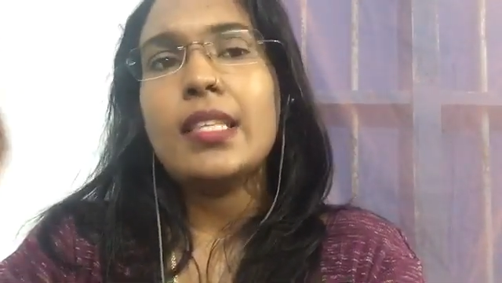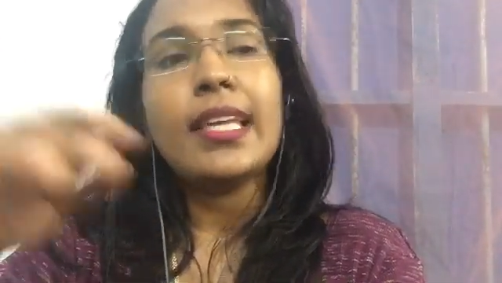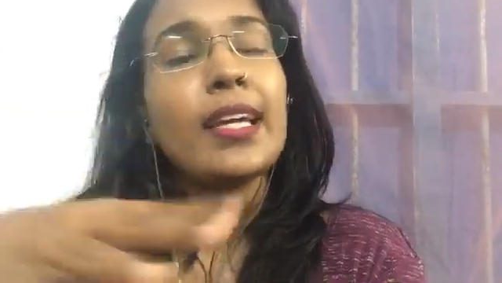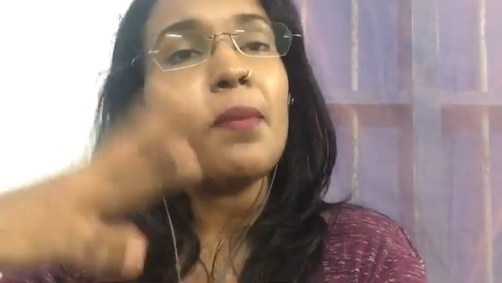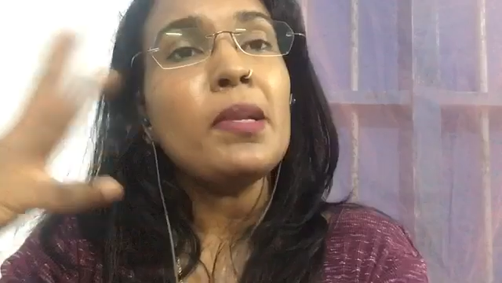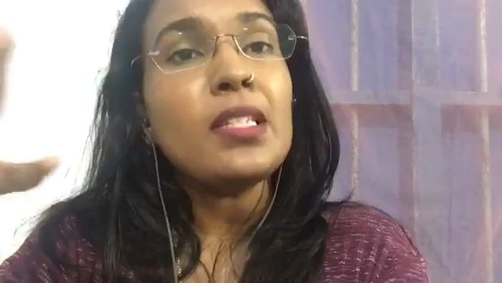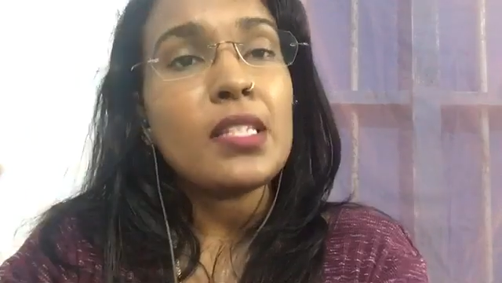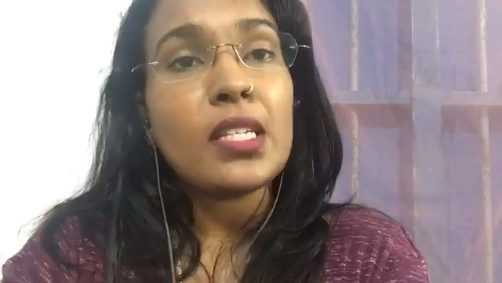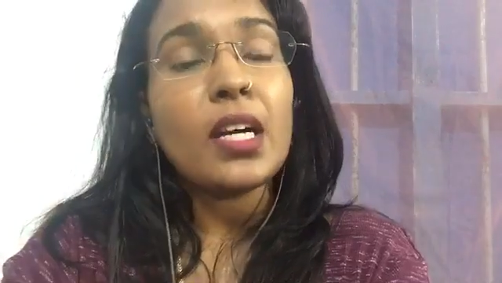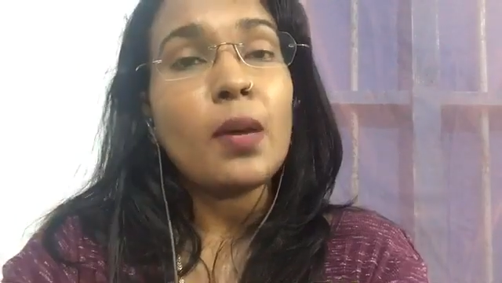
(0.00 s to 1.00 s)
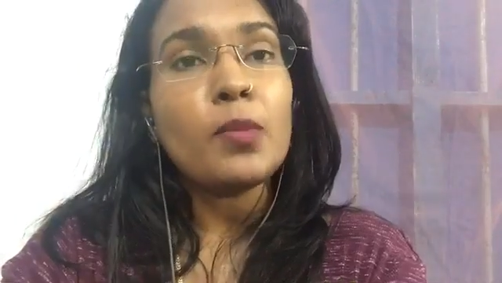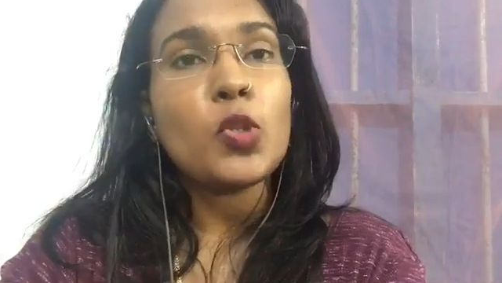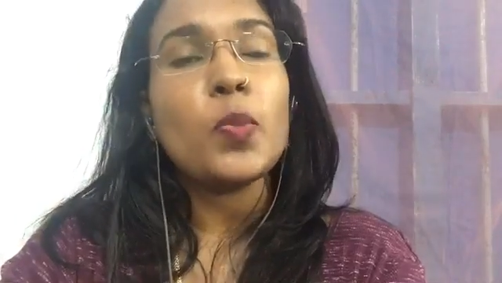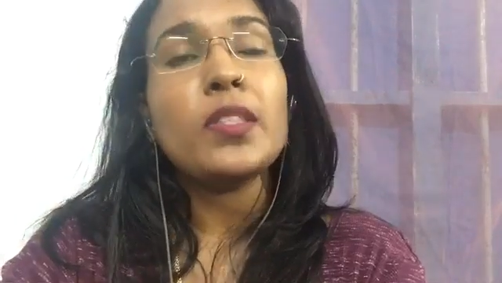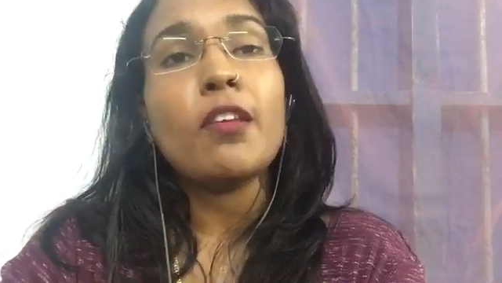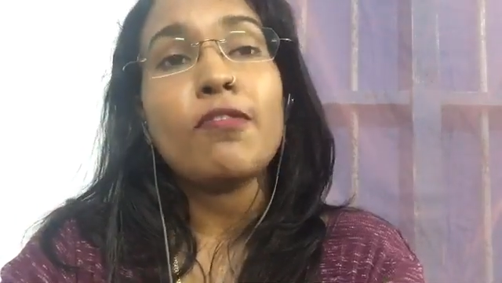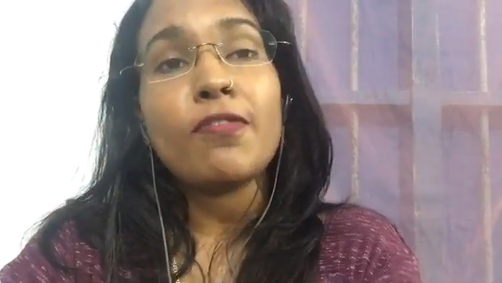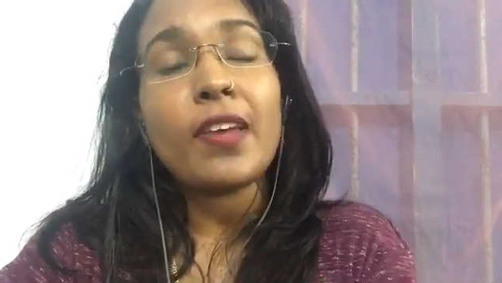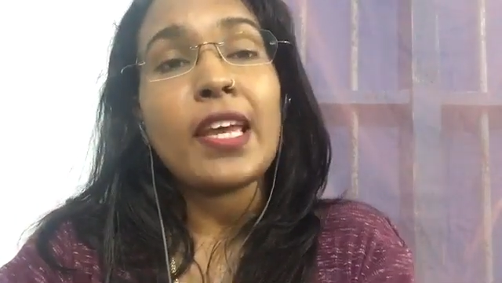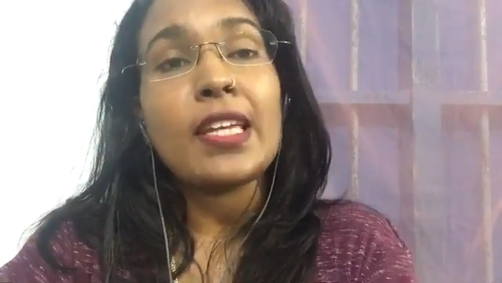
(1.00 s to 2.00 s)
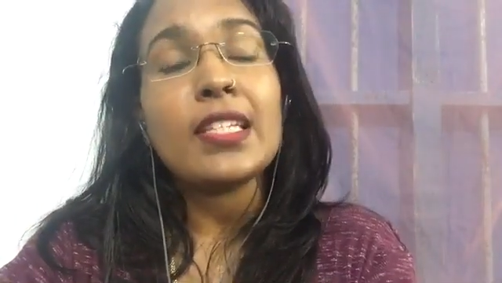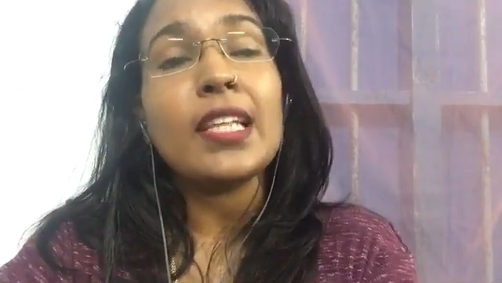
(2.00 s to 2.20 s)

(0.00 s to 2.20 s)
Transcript: They come in terms with the fate